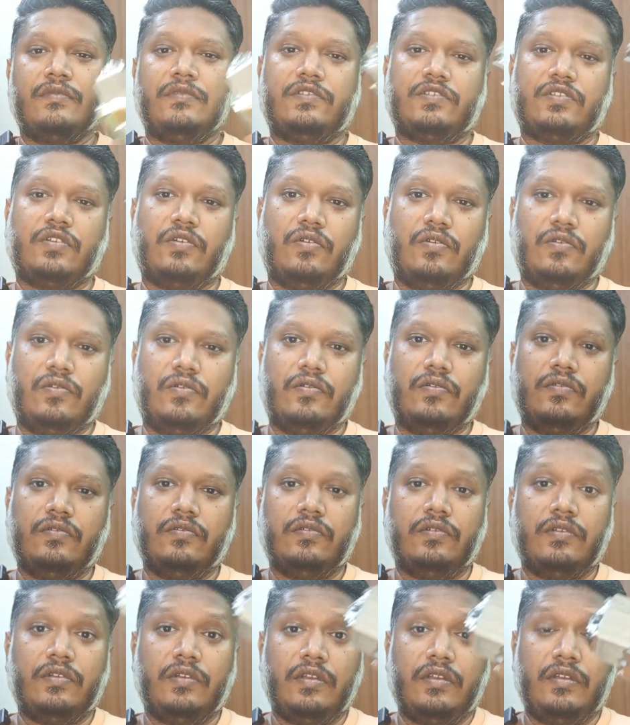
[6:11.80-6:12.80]
So,
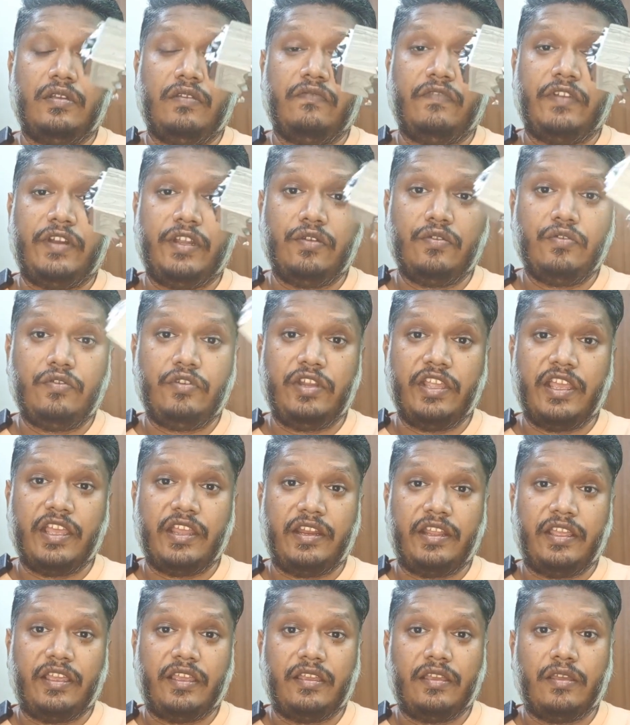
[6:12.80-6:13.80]
very good
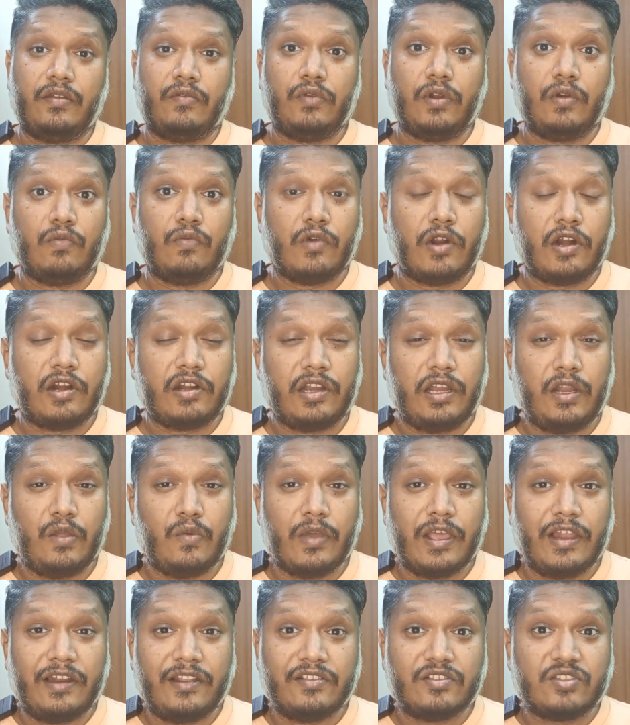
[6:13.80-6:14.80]
DNA, will work really
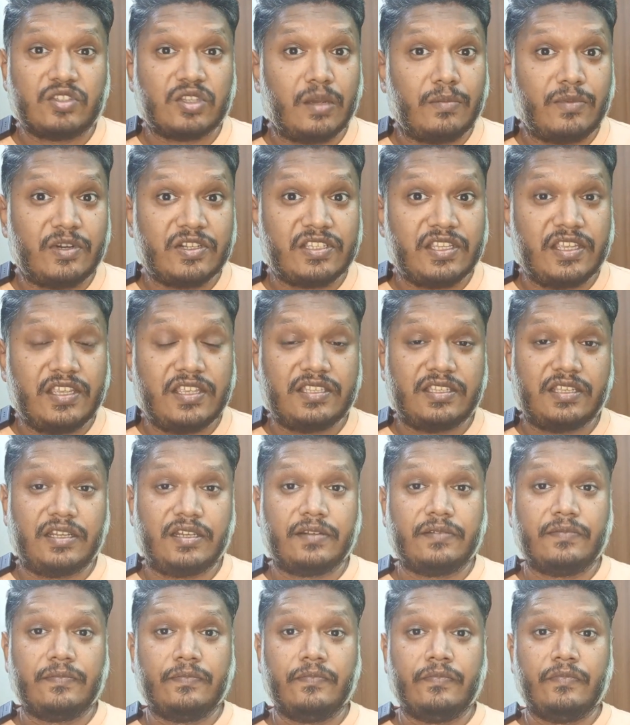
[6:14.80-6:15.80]
well in summer
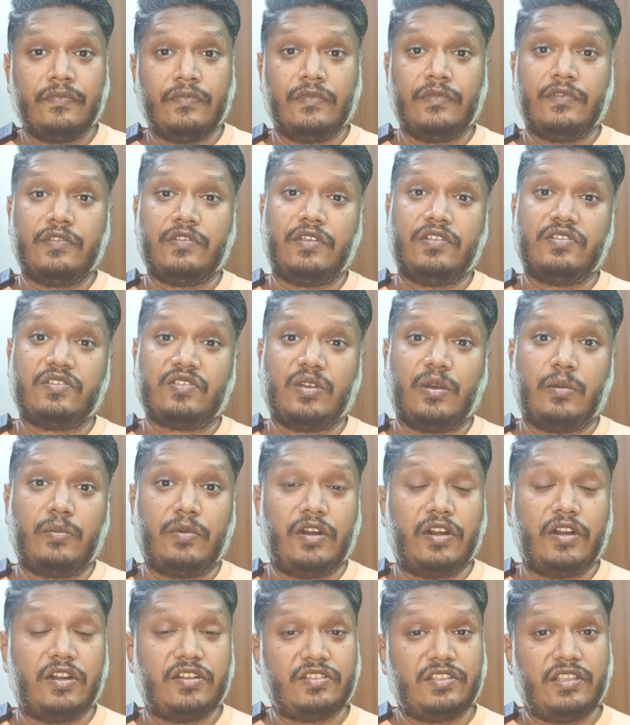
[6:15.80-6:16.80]
season. In
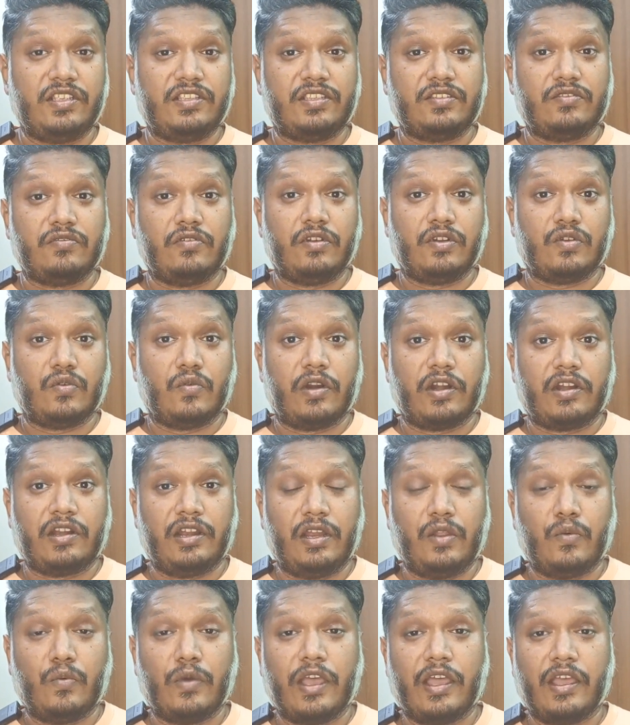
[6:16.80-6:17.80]
summers, this is going to work
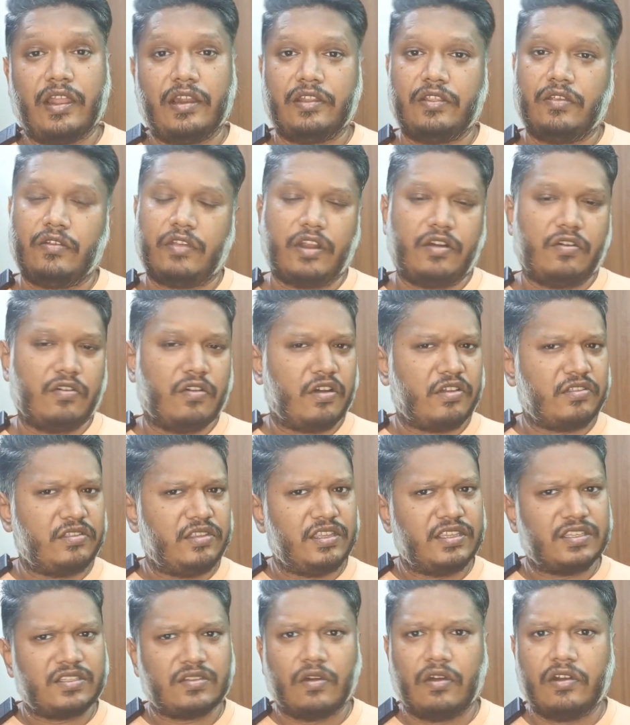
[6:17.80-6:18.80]
really well. You can rock
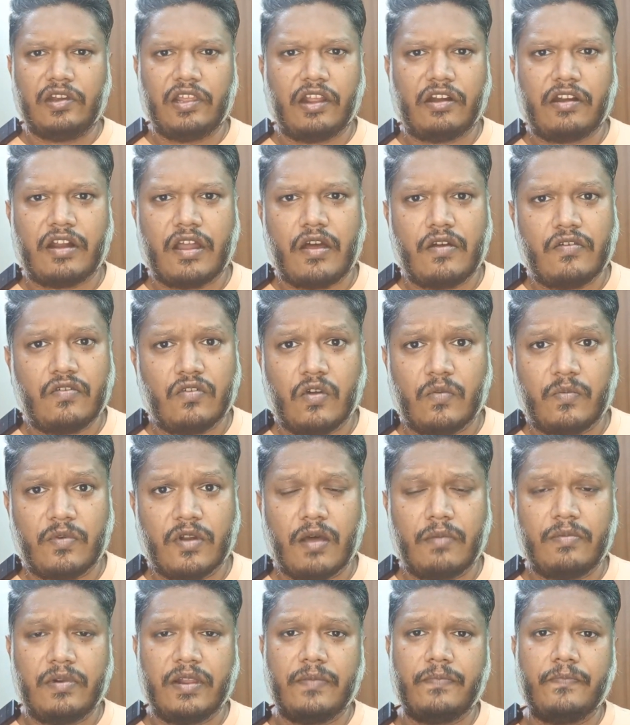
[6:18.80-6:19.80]
this all year round, no
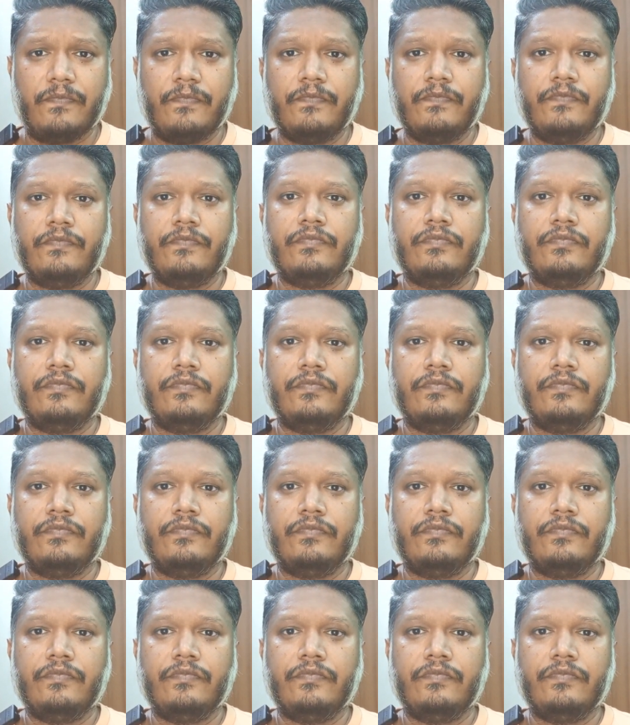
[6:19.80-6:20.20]
problem.